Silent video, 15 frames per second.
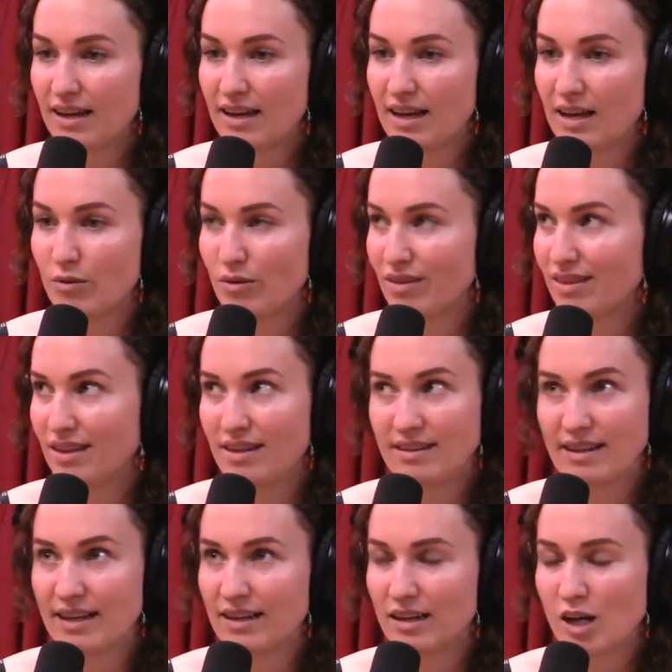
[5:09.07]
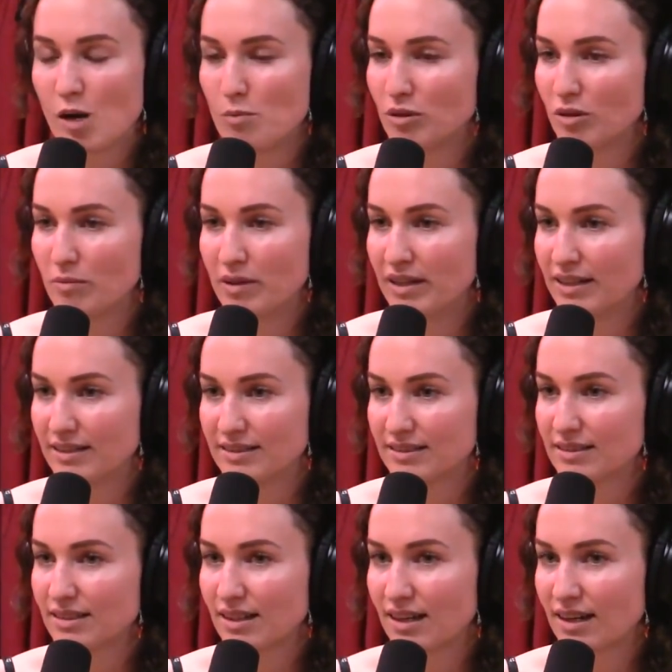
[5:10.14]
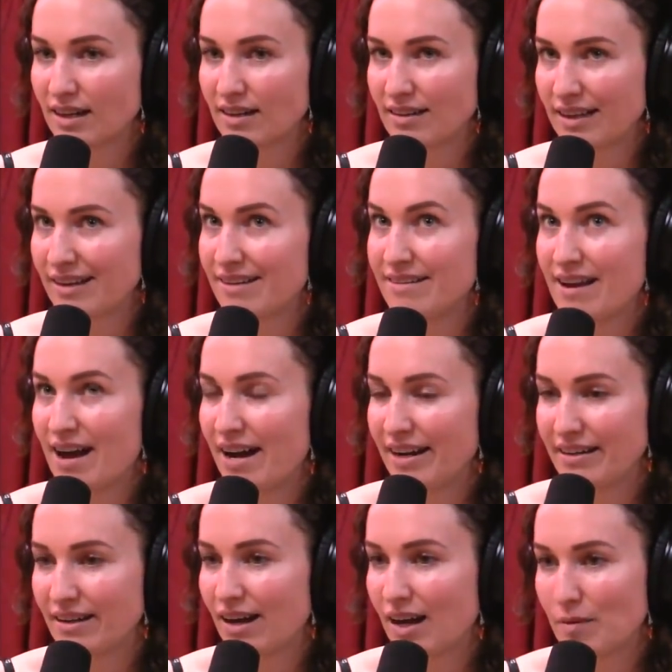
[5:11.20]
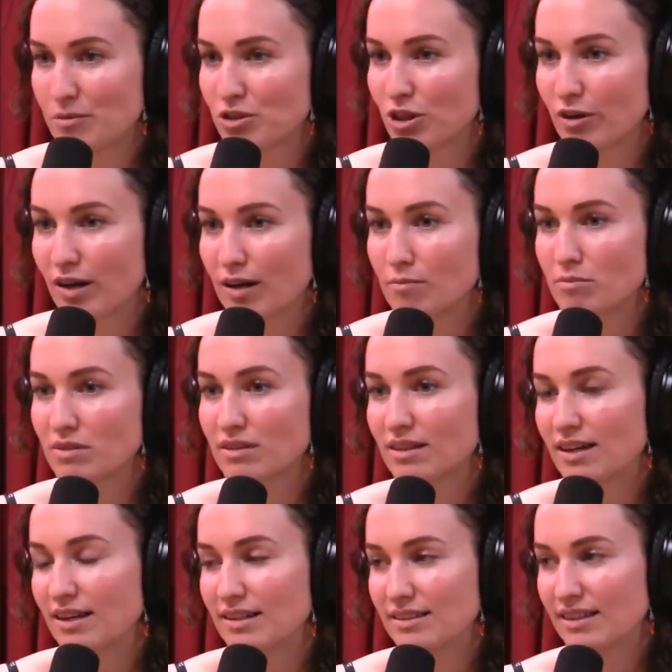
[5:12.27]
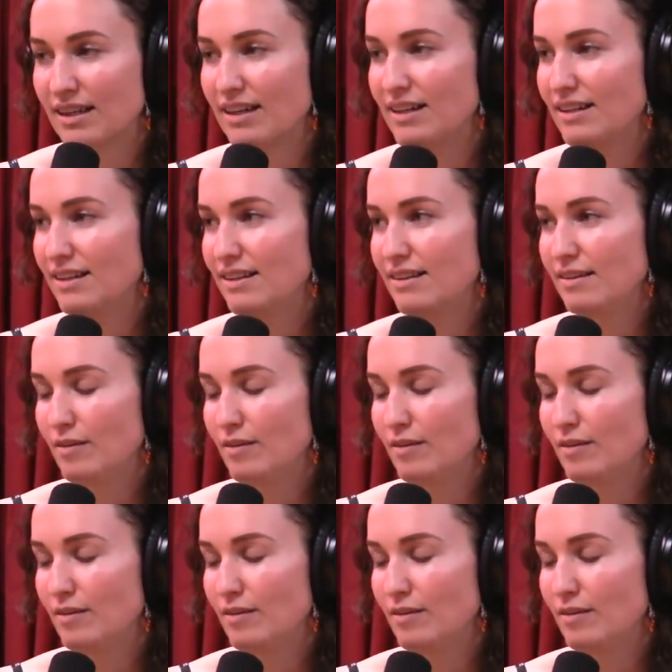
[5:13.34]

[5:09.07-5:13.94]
And within like a couple of minutes, uh, like nine cops showed up uh, and